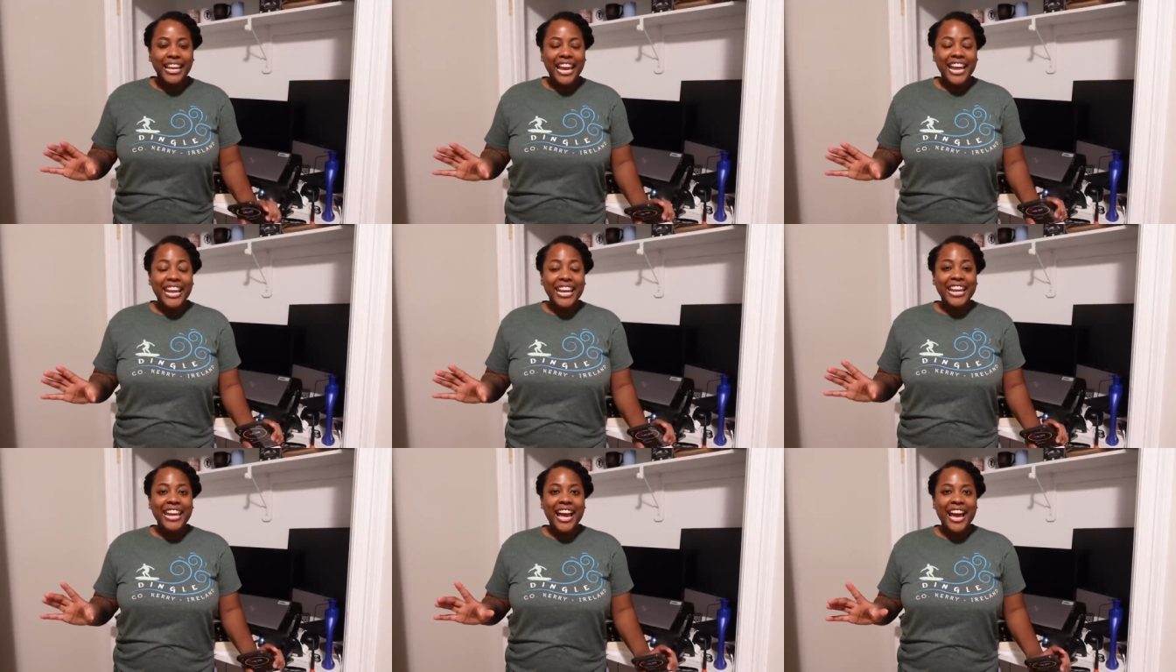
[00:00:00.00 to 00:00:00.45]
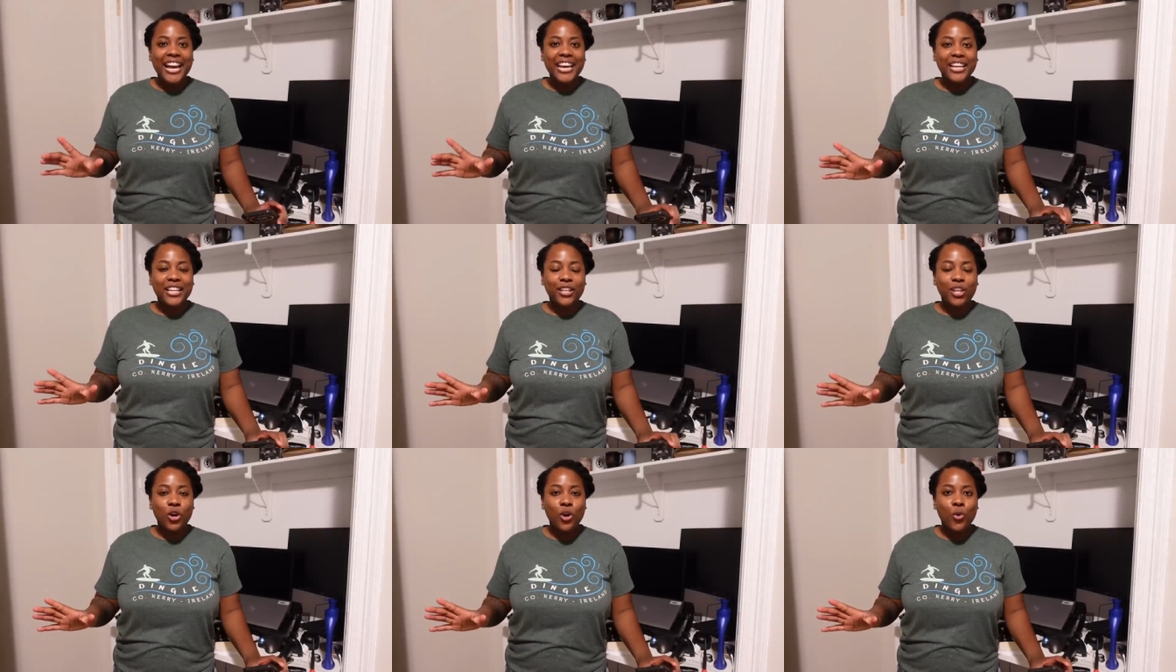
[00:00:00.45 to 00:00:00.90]
Hey, hi,
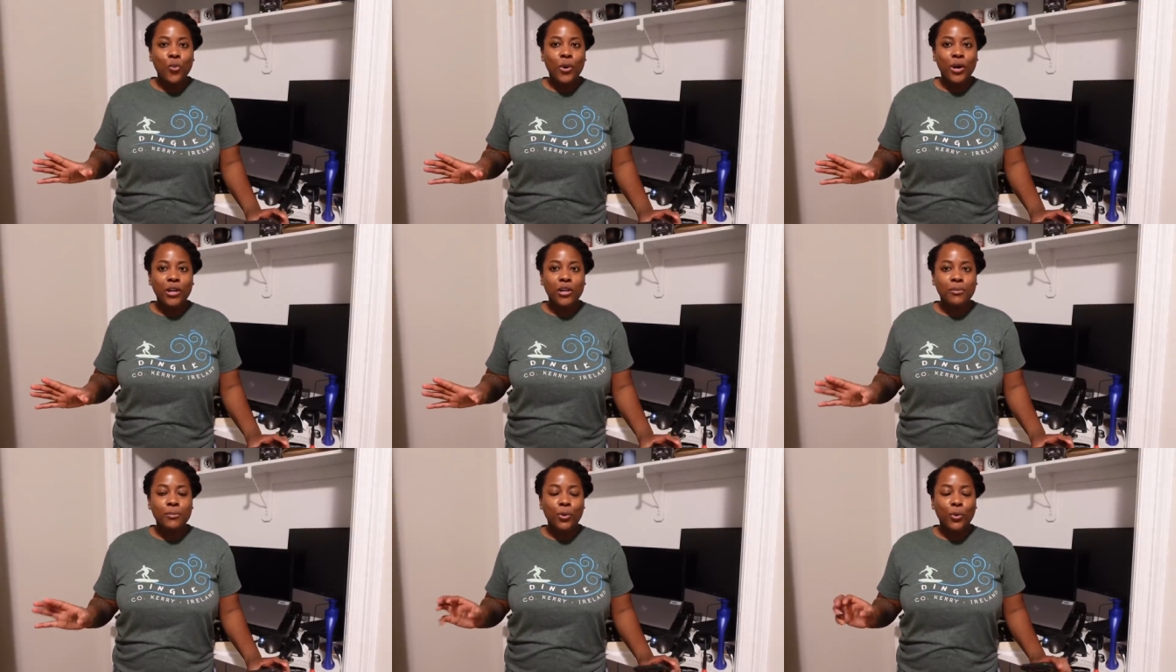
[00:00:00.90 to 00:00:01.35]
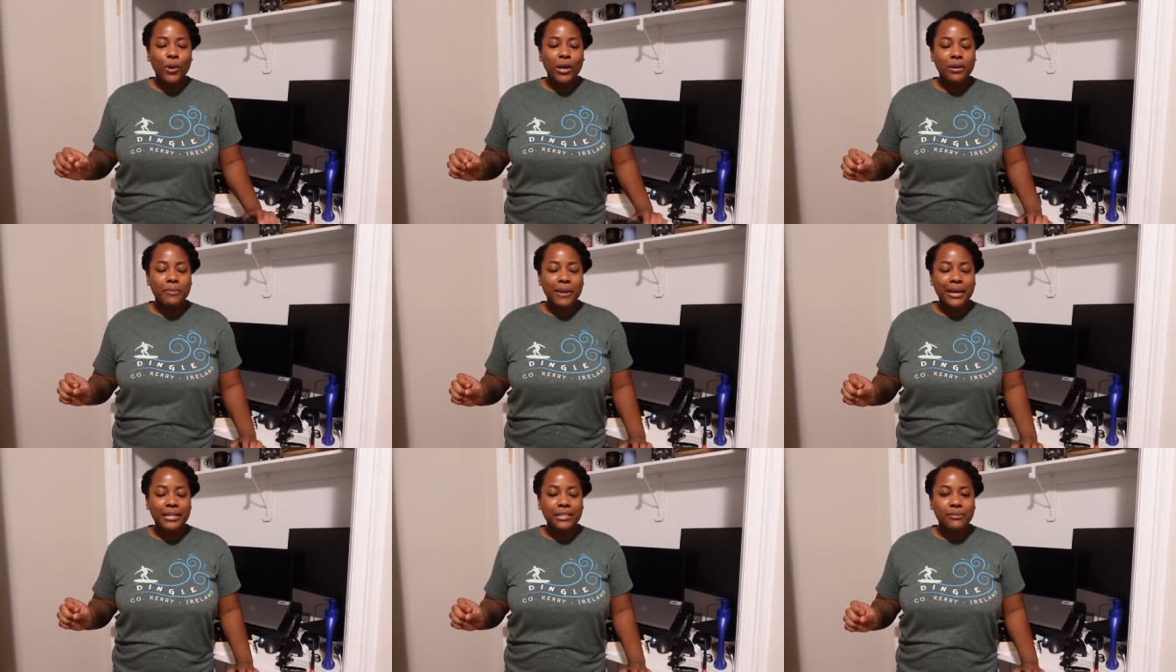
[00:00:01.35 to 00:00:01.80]
hello, welcome or
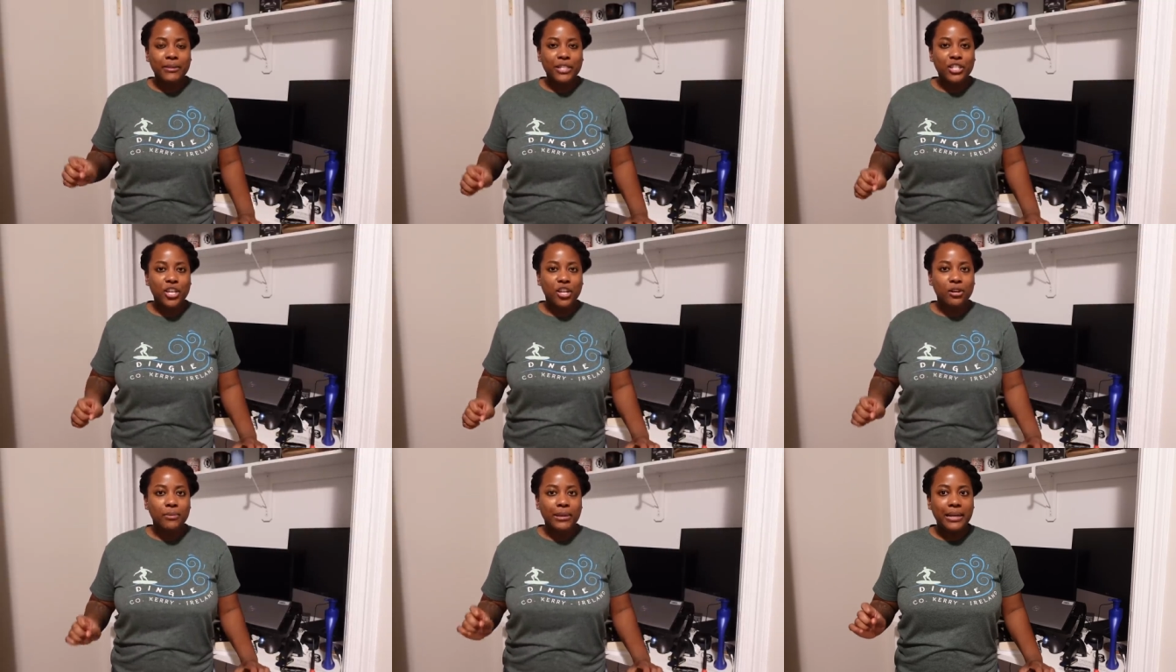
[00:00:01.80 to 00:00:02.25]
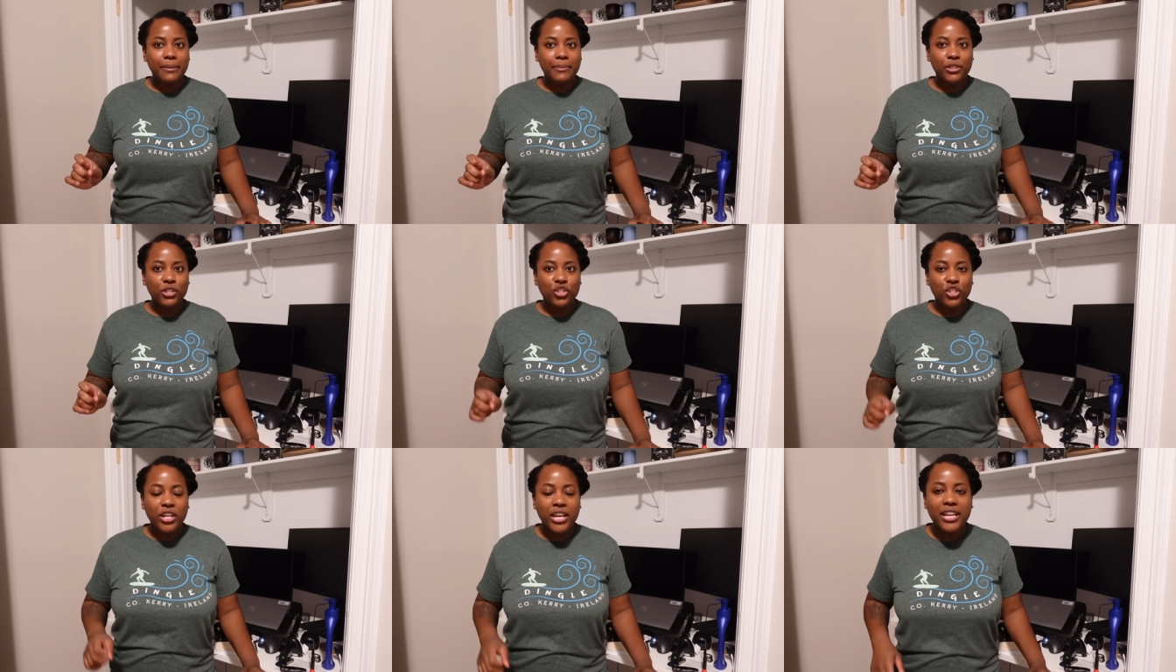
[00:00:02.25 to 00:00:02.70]
welcome back to my channel. My name
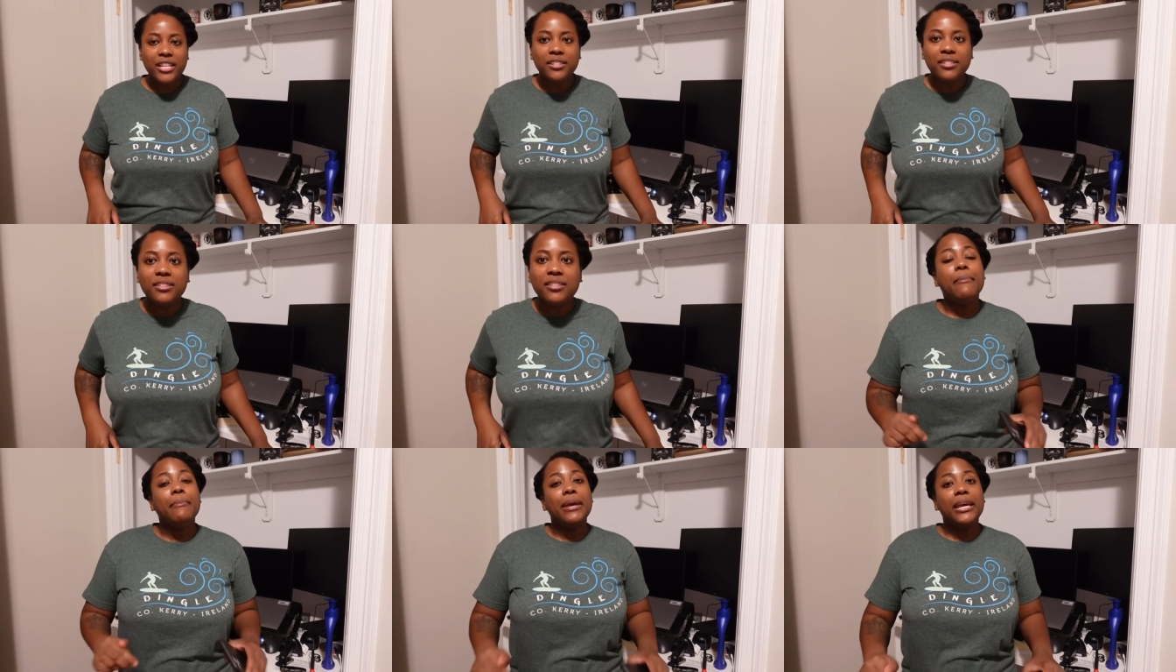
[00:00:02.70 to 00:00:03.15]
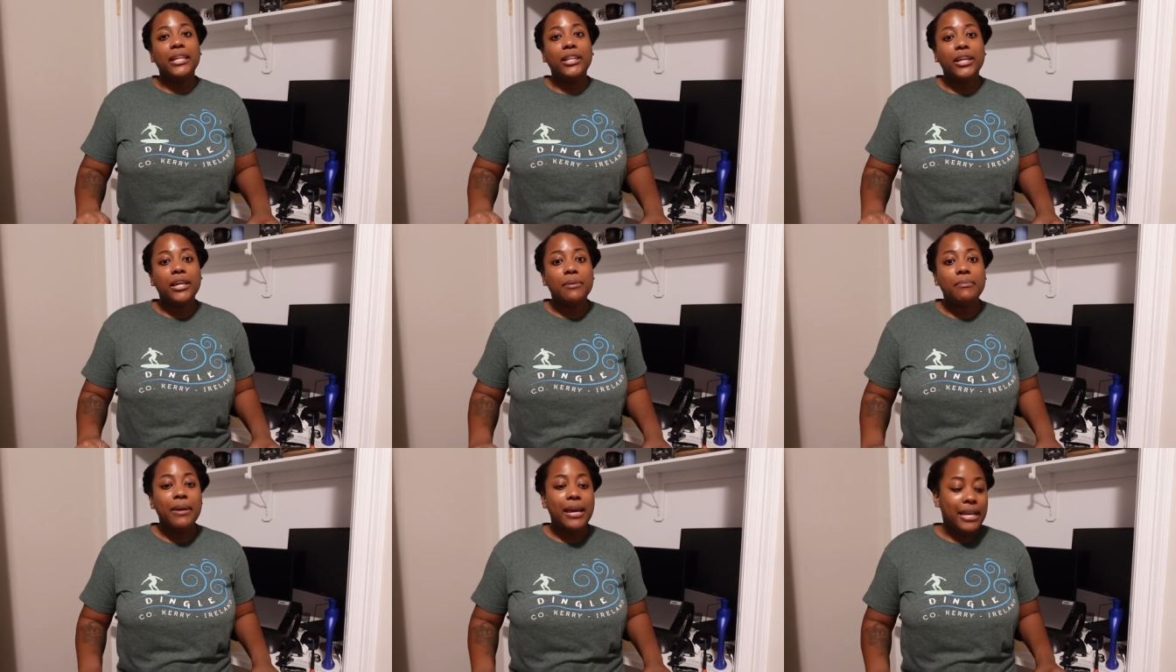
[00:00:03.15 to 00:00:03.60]
is Jess. I may
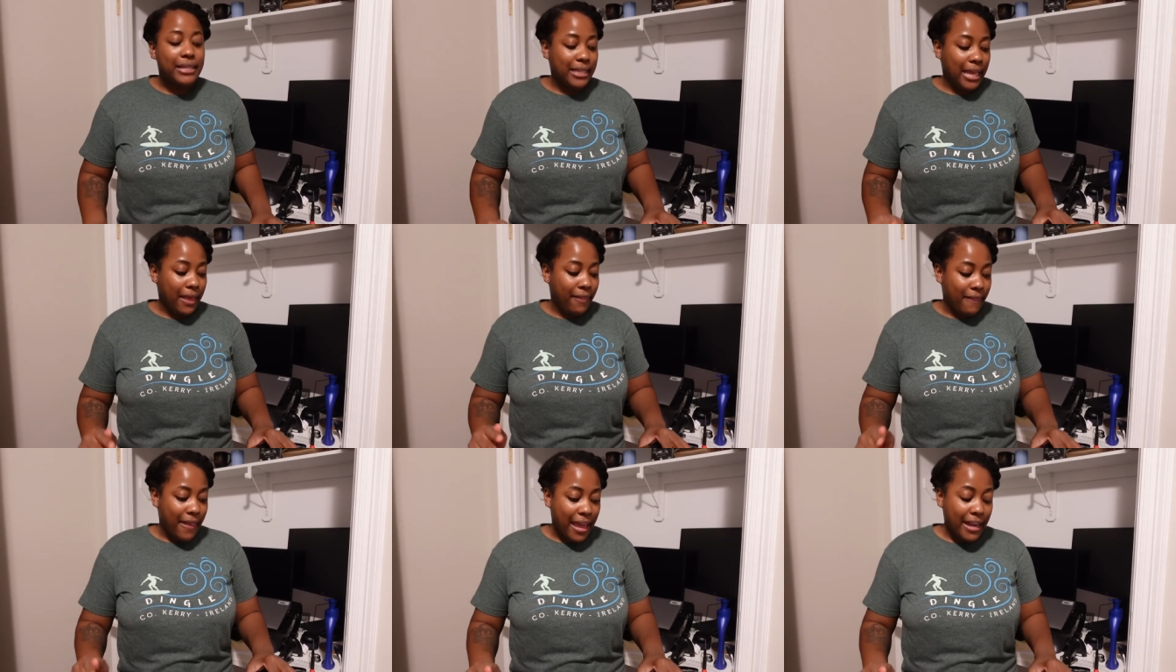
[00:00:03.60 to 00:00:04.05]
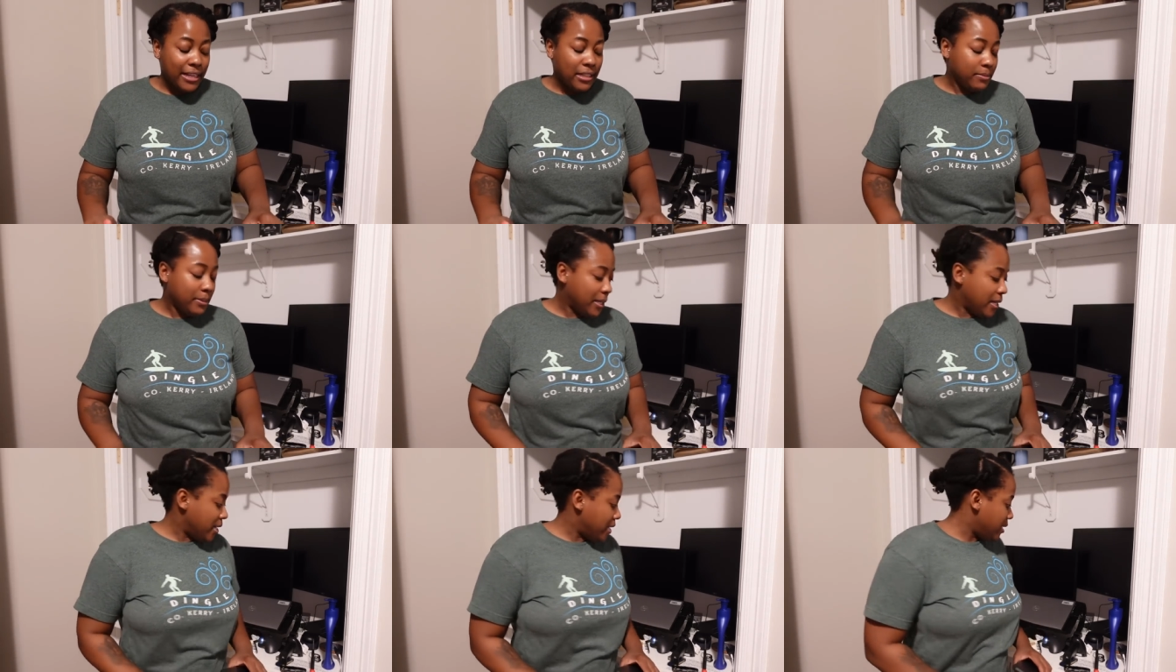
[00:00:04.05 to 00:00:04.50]
look a mess, and that is
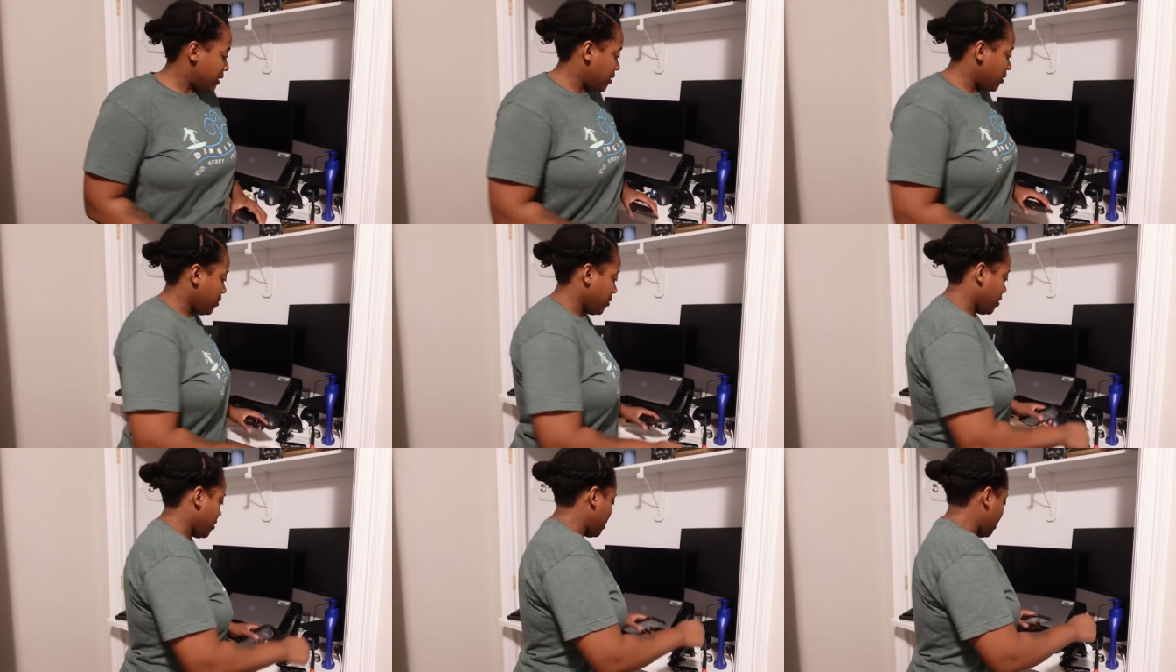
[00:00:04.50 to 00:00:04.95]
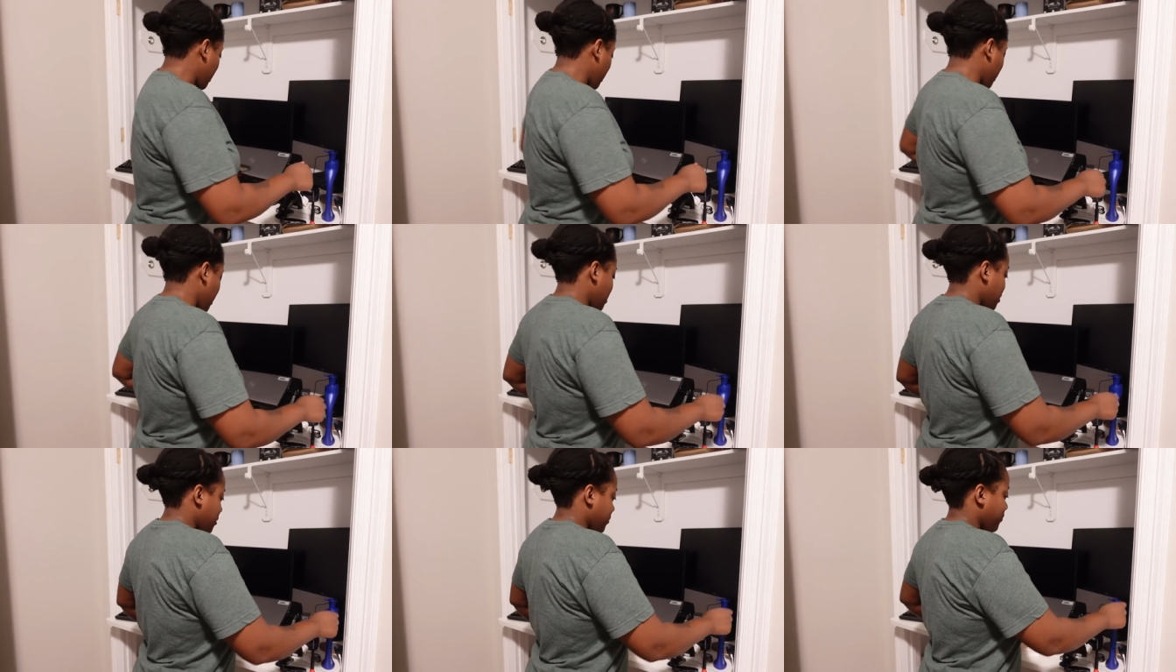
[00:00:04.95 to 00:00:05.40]
because, hold on.
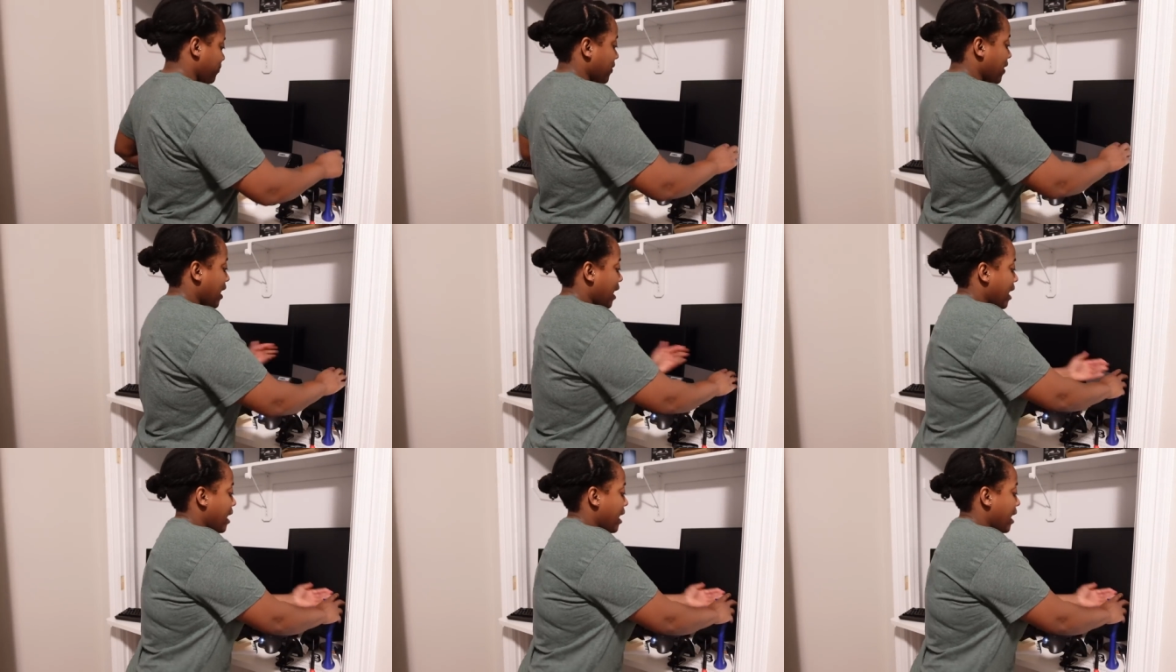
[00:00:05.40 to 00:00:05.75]
My